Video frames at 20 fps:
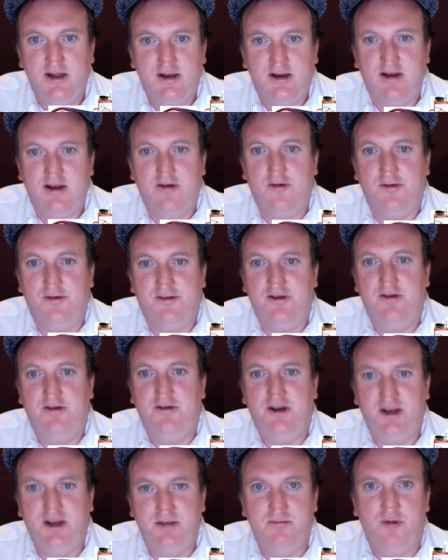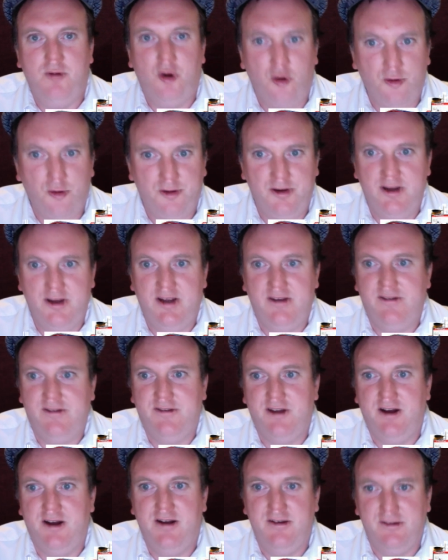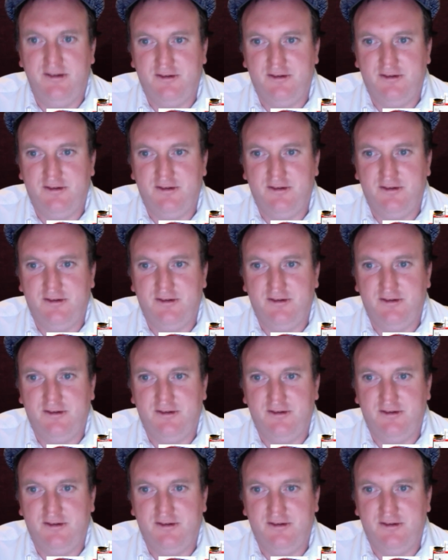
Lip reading: cannot do any more than he's done,